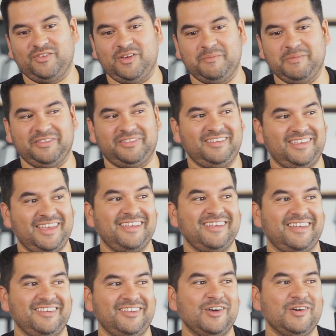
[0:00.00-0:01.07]
about the yeah,
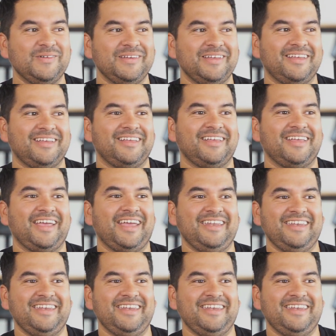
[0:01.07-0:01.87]
no. And